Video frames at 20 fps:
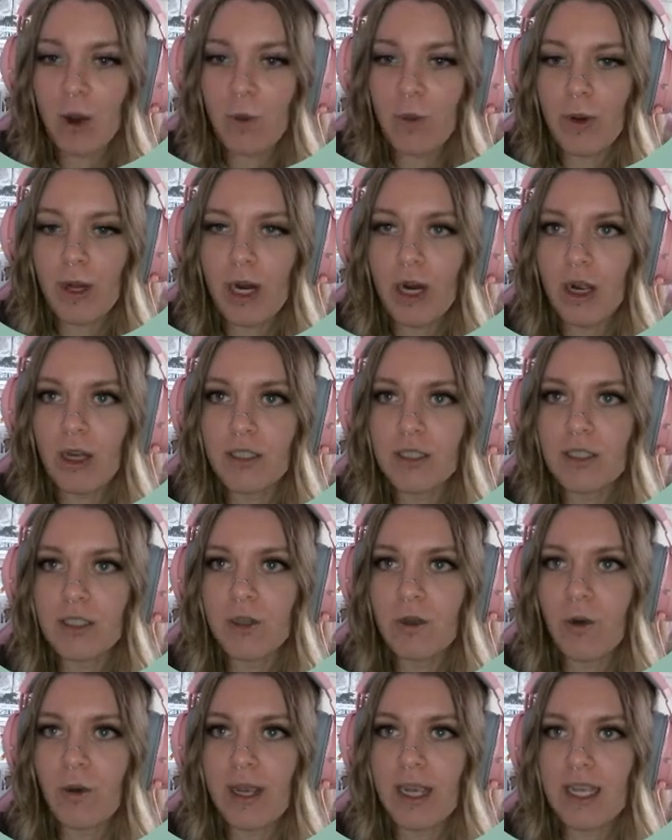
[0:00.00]
We are
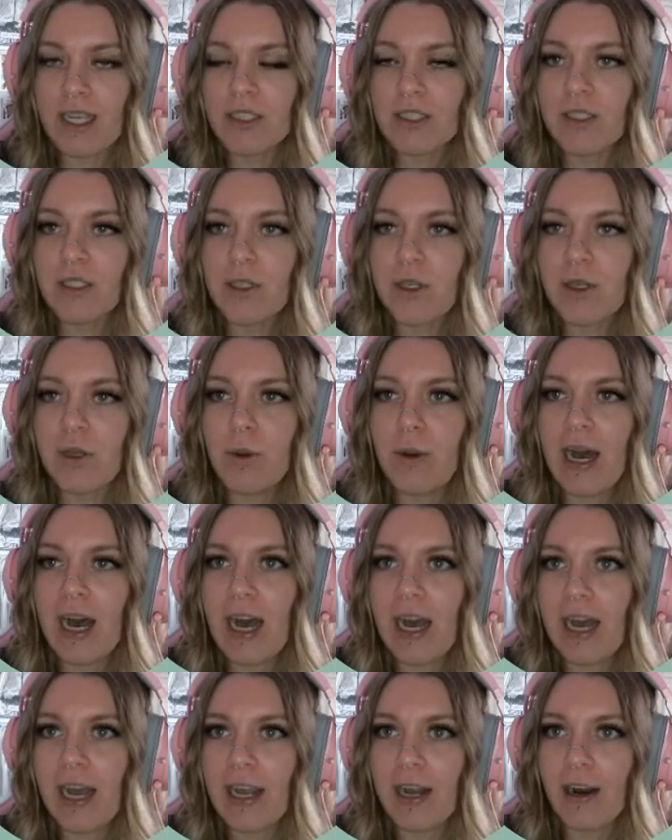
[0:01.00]
also going to
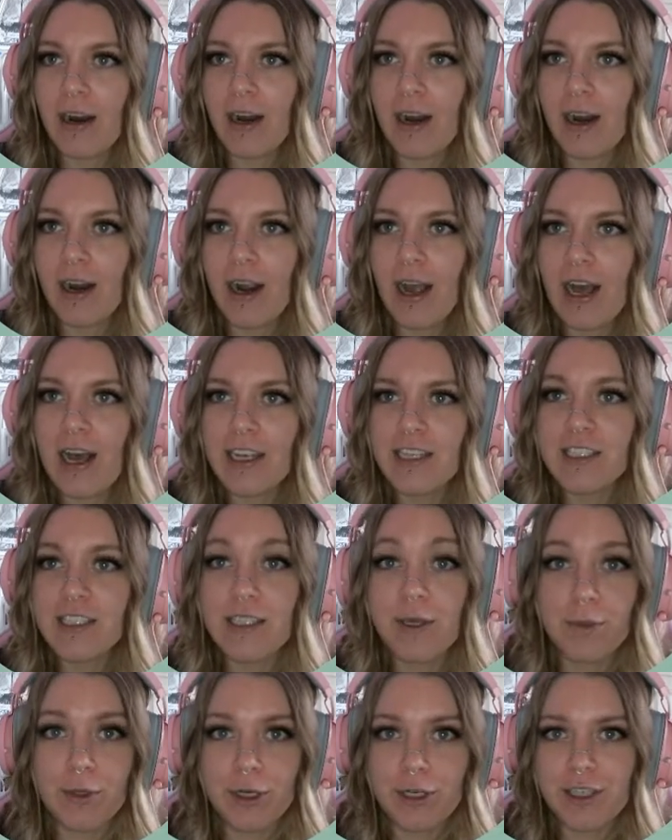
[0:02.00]
hire
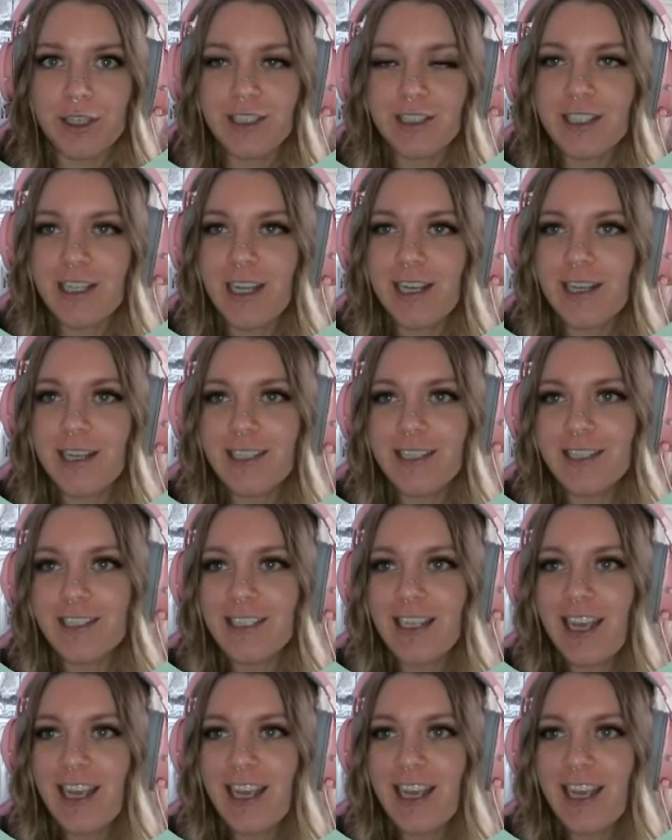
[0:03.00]
some nurses.